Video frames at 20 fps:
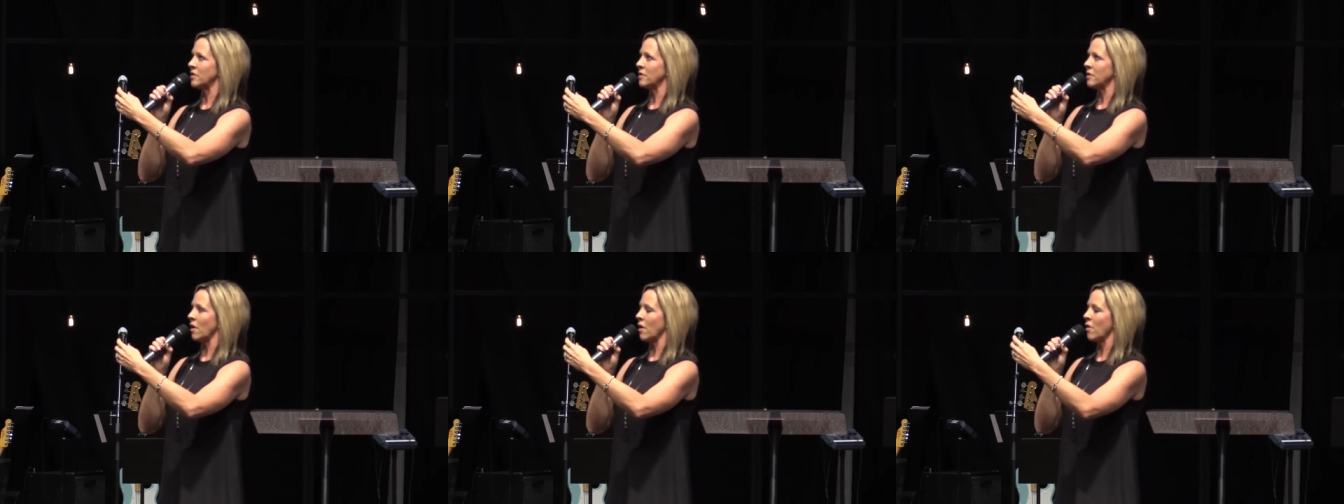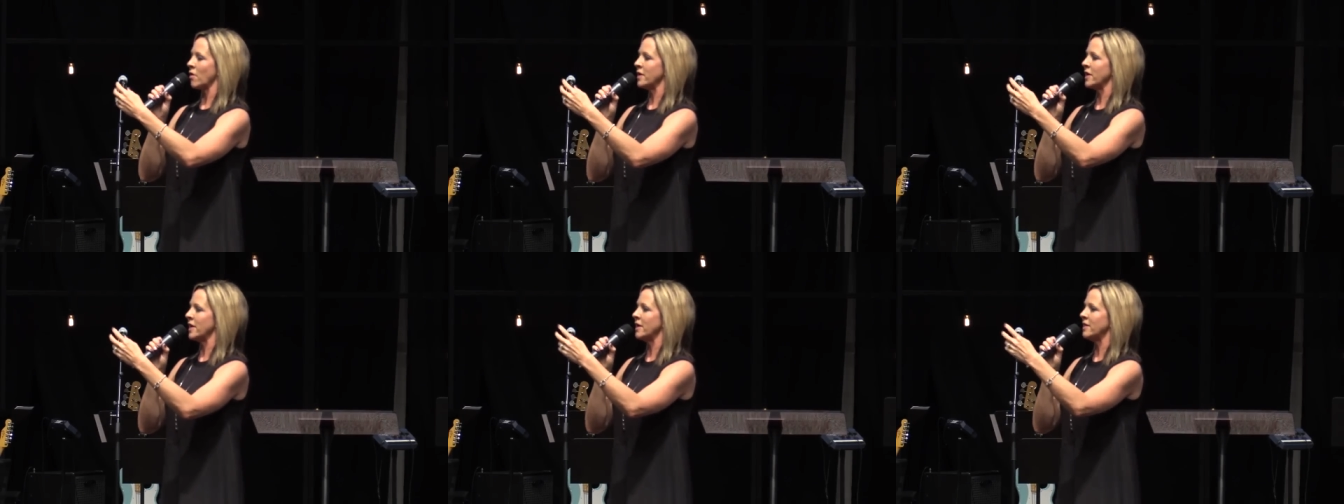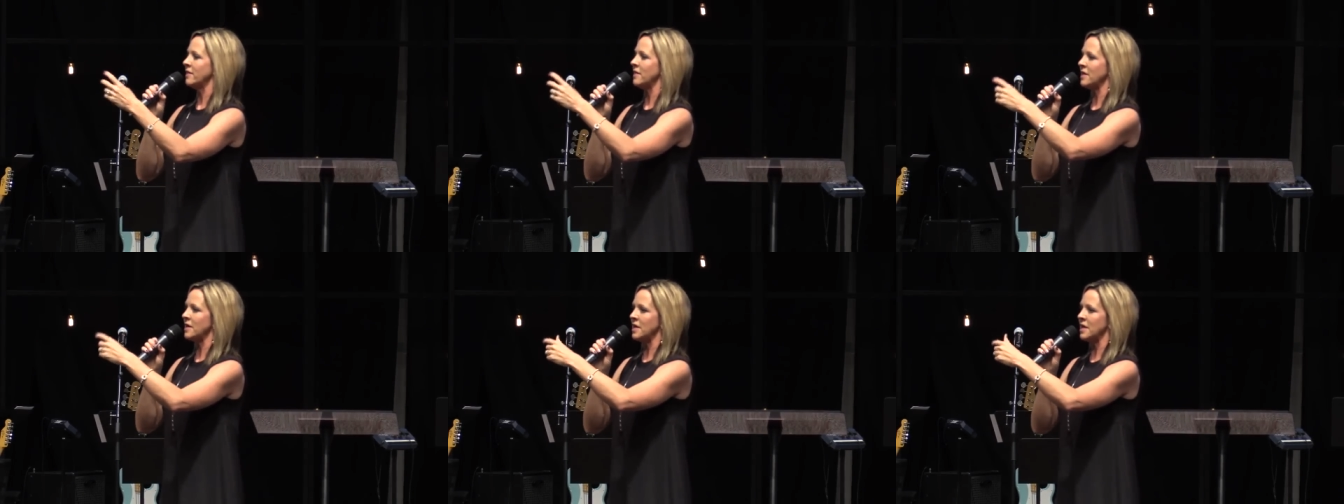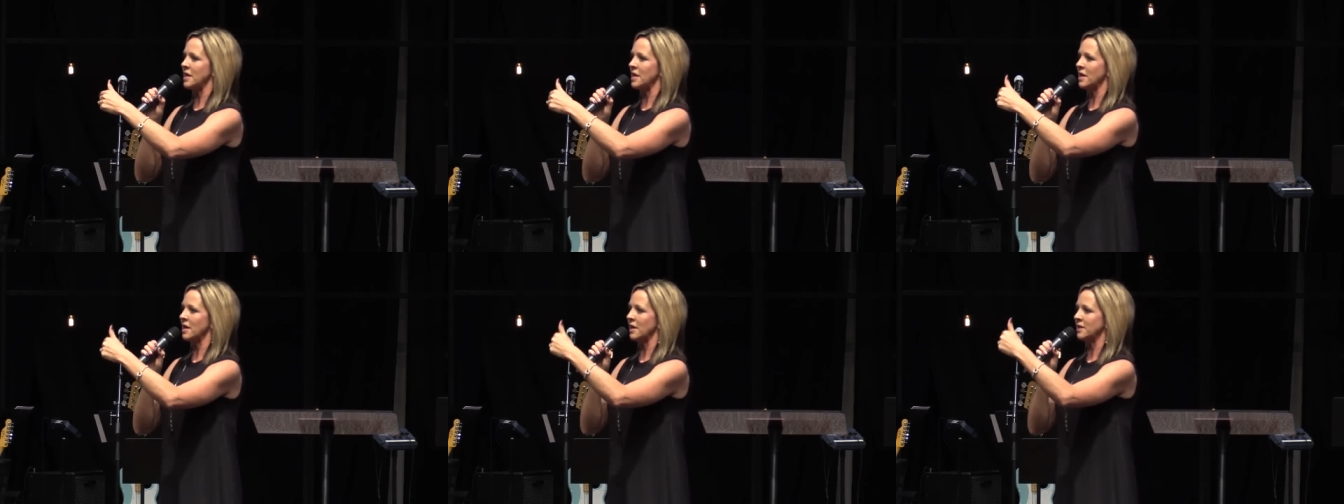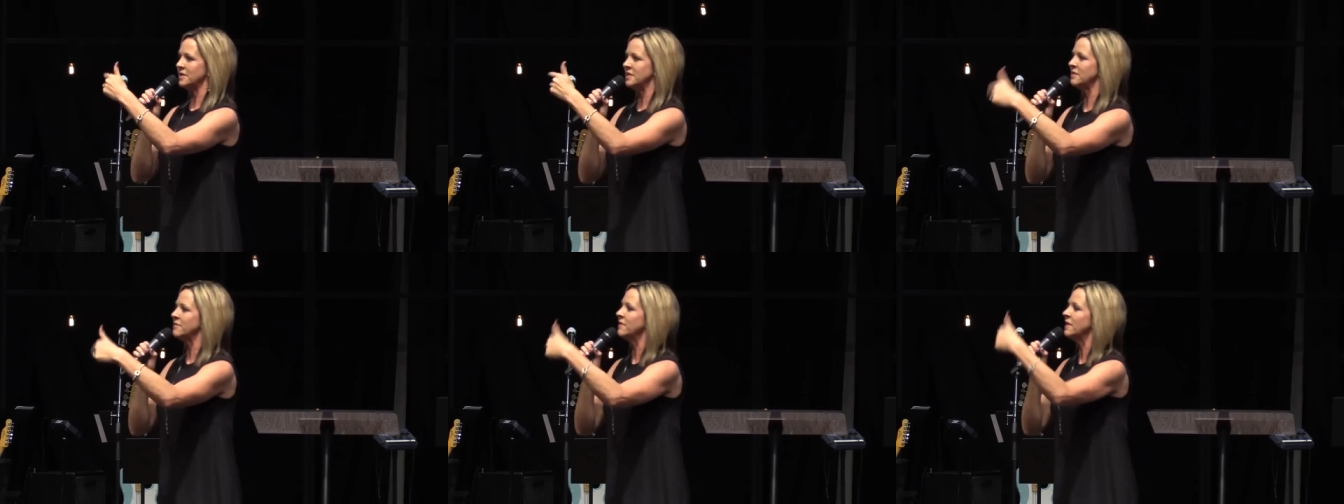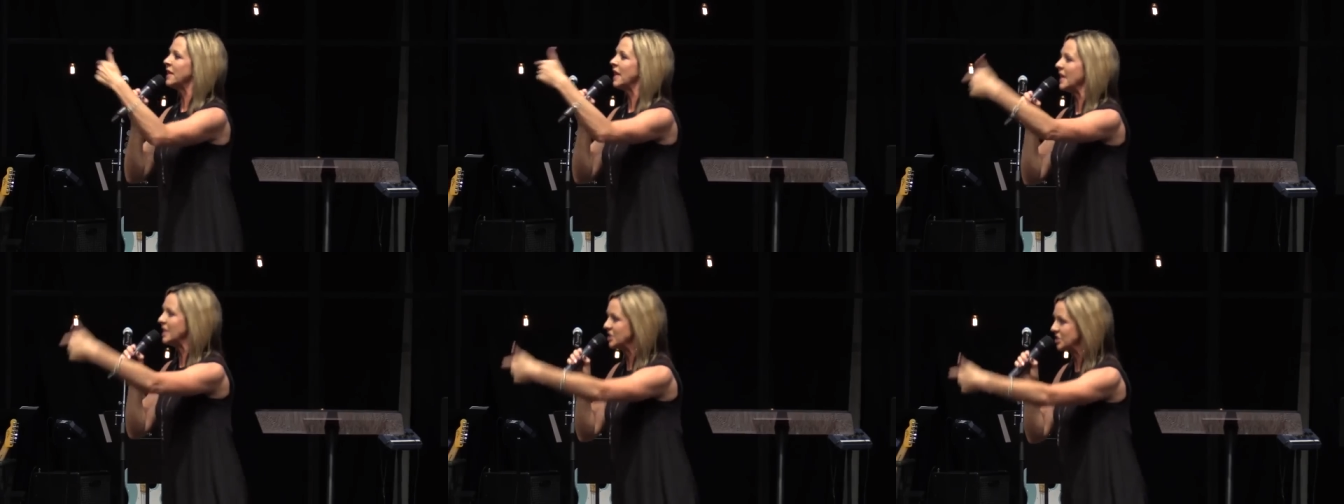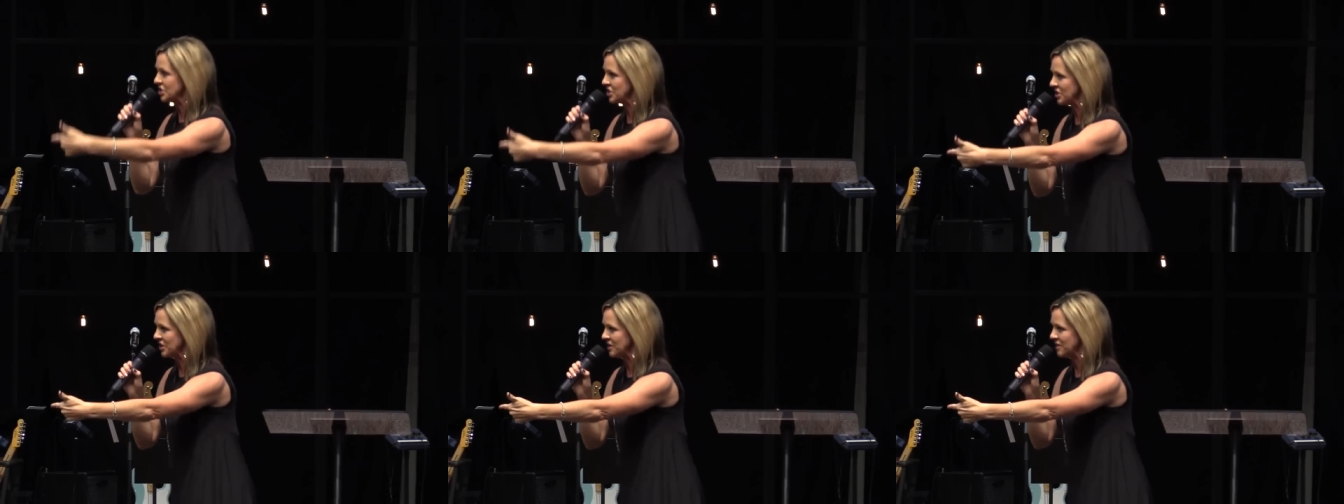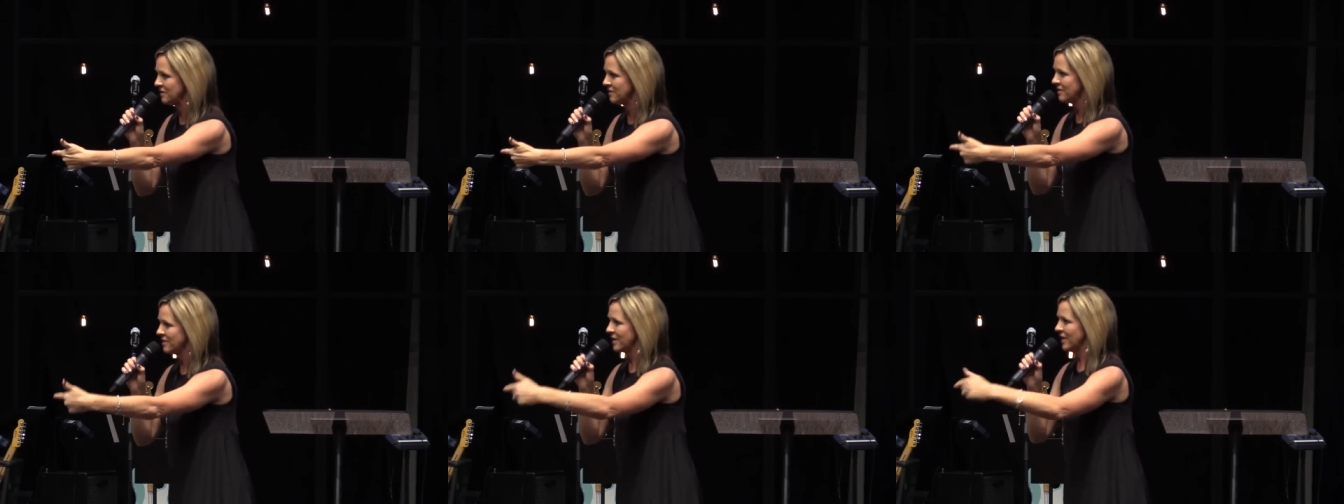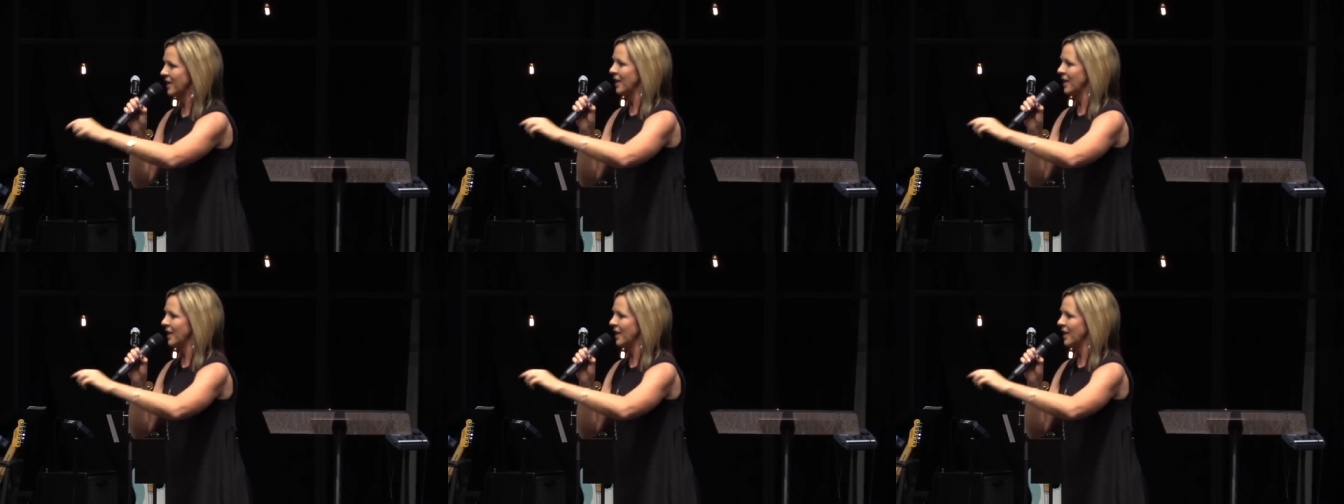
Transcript: guarding the uh, divination